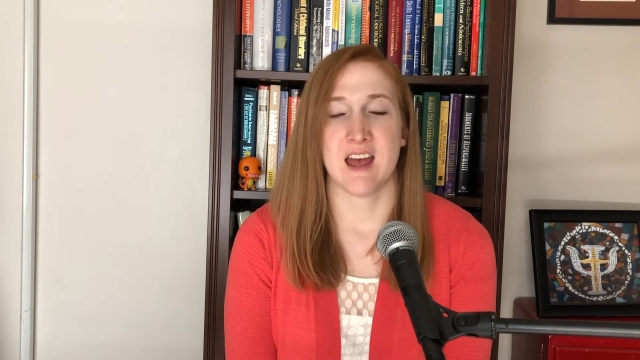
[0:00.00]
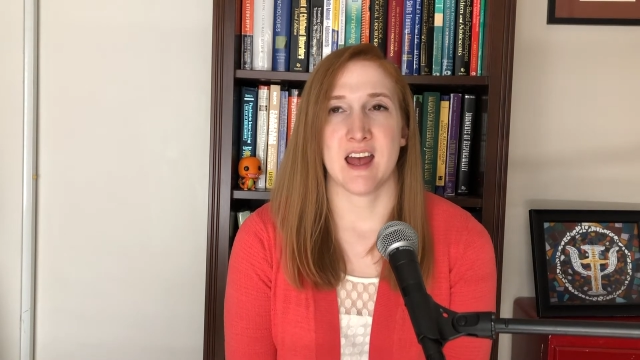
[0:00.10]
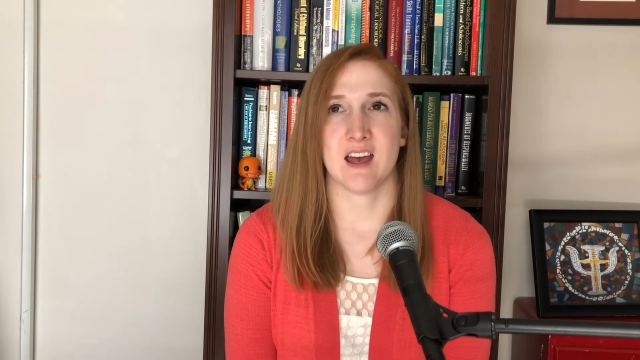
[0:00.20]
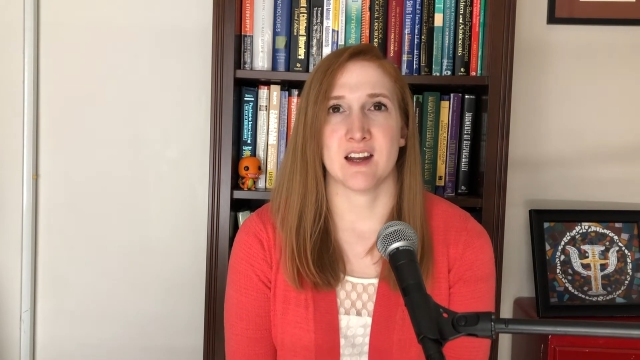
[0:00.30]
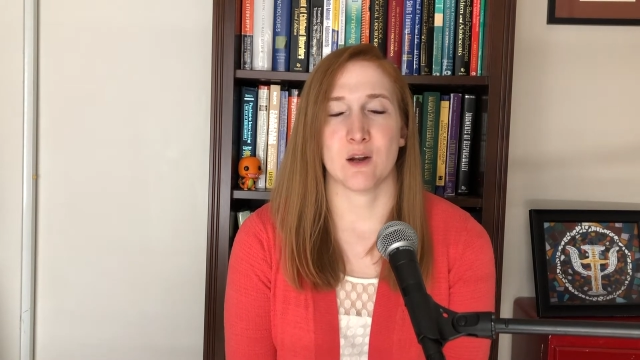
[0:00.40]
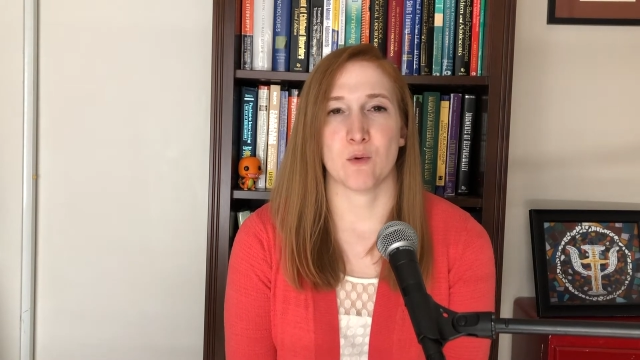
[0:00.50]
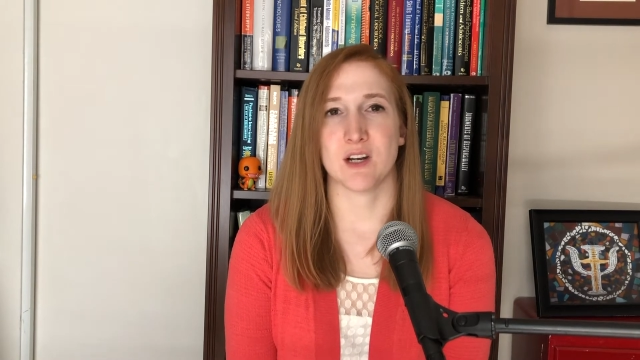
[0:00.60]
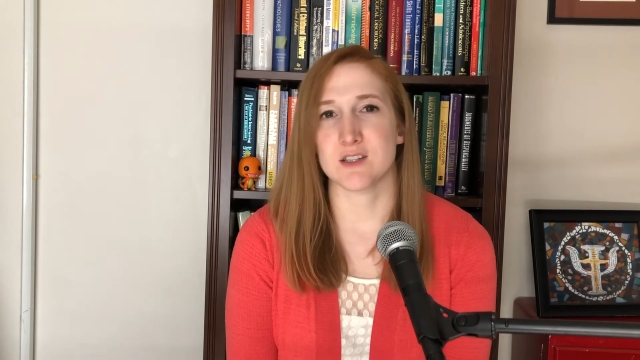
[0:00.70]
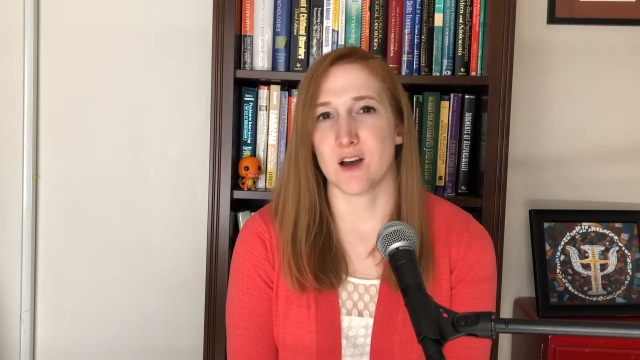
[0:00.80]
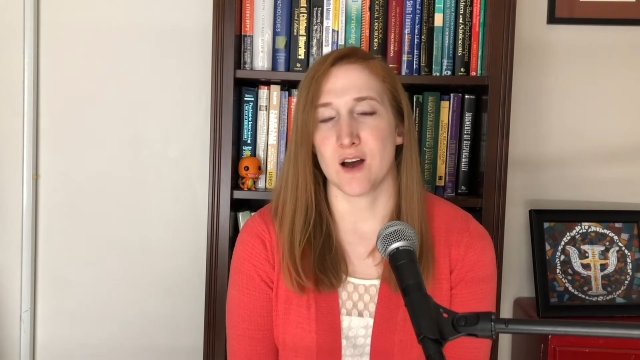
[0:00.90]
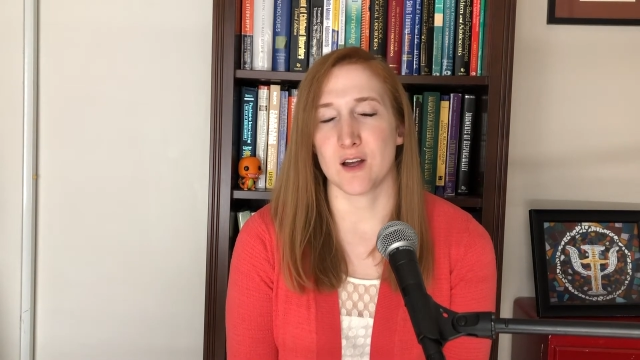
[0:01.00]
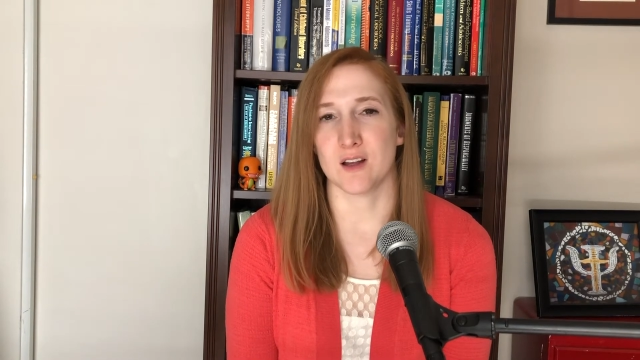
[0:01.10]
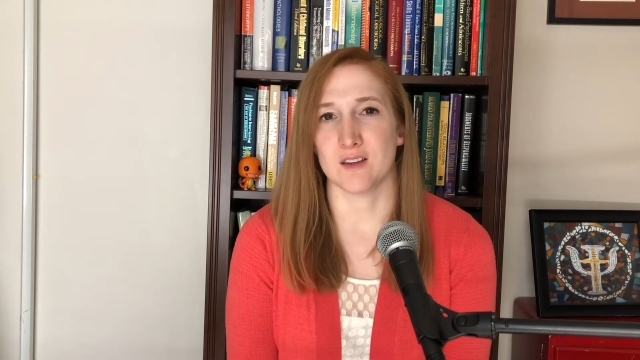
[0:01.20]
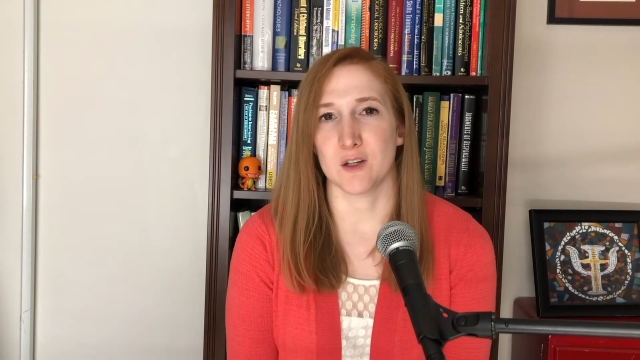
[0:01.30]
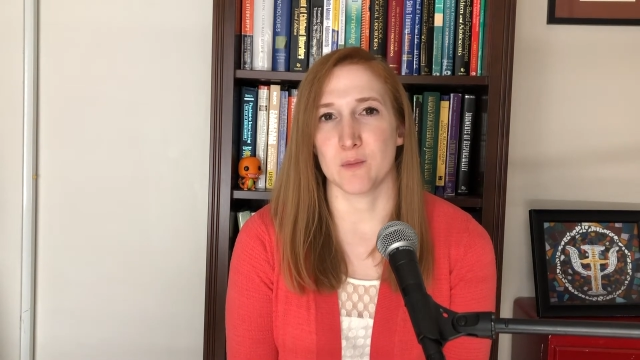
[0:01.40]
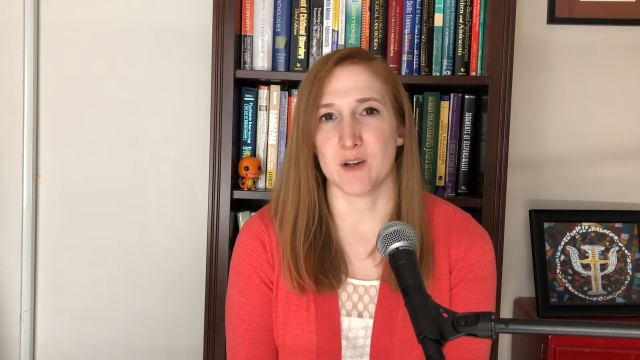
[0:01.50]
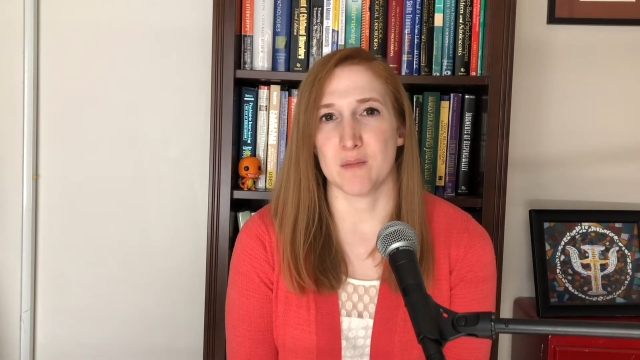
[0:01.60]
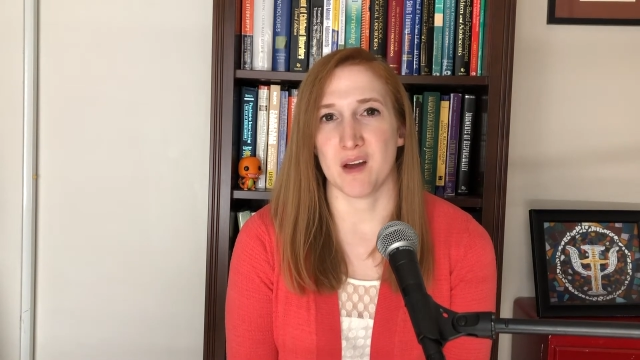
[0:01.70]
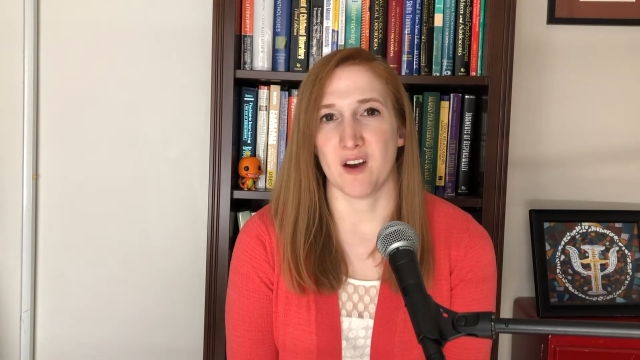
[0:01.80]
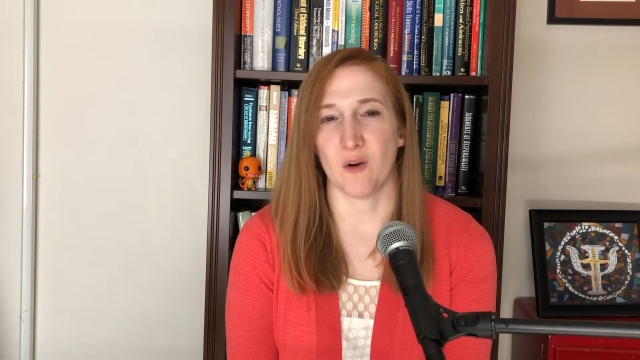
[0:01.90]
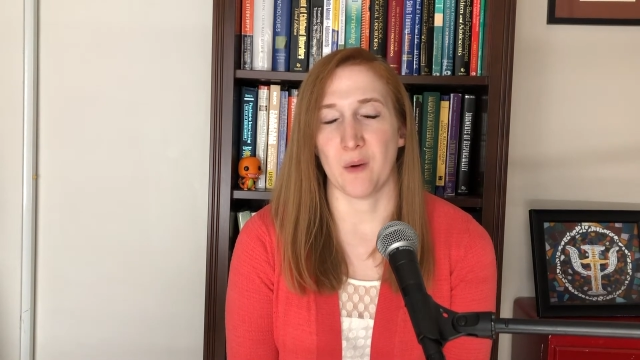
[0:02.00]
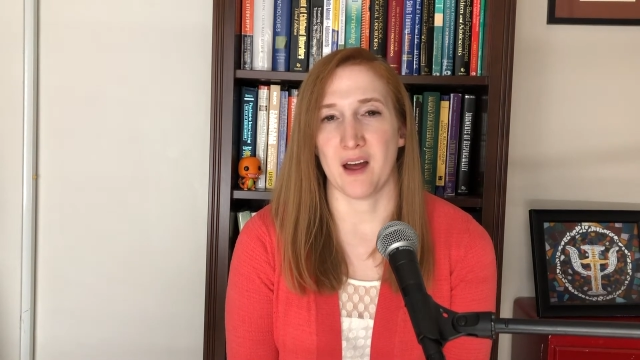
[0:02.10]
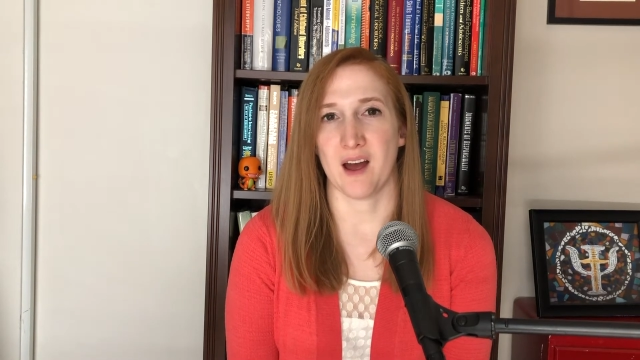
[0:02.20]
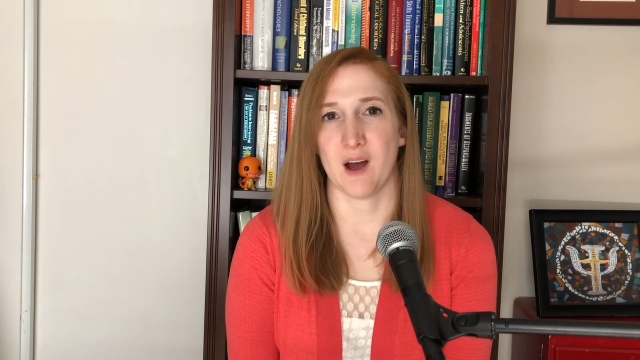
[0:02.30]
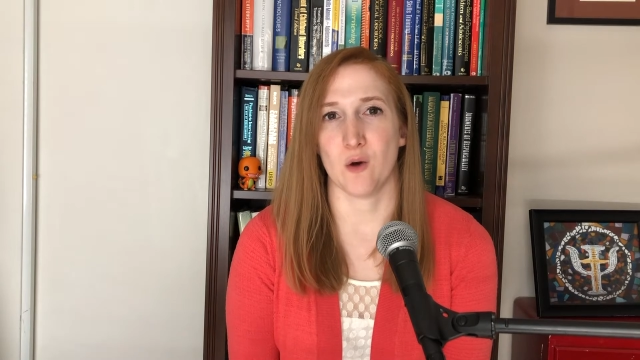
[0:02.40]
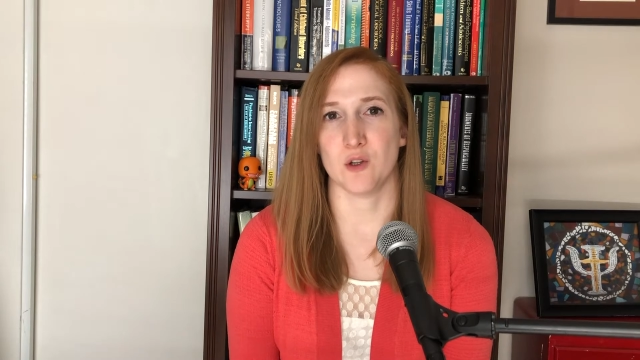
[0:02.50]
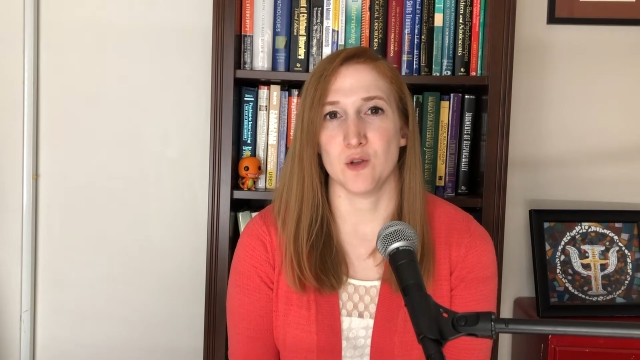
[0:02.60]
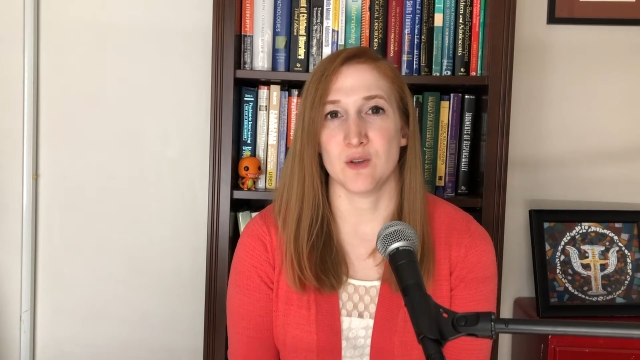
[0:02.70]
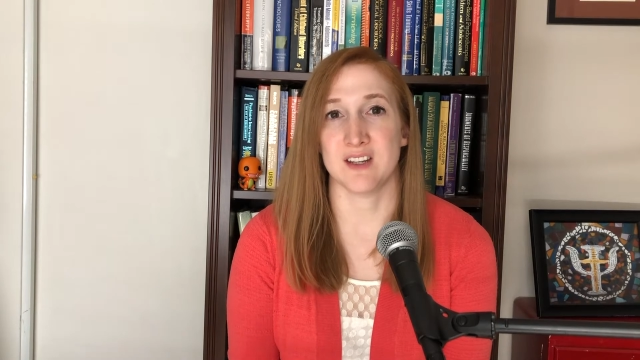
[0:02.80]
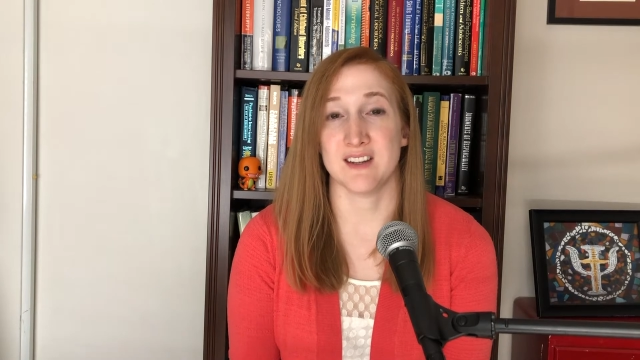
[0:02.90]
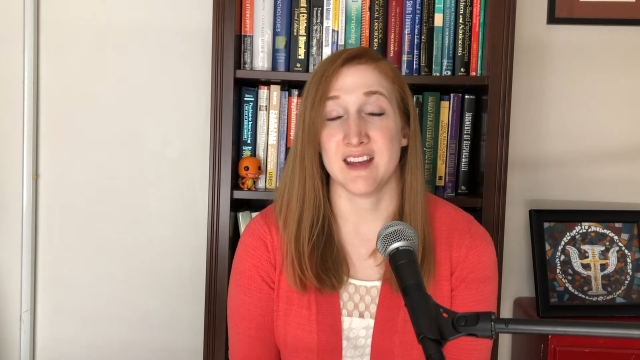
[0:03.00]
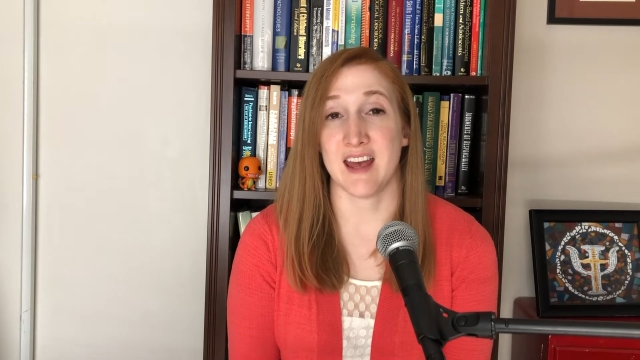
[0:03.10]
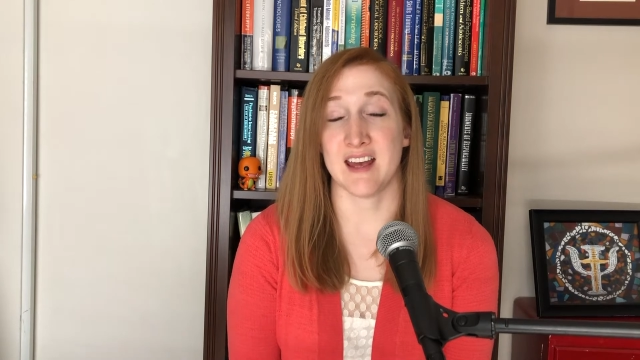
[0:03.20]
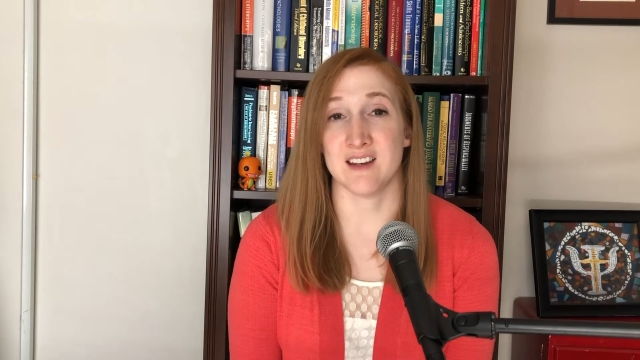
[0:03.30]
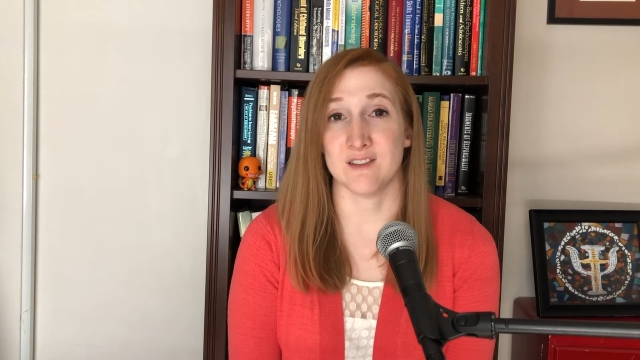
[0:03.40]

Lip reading: And I want to talk a little bit about how you can gain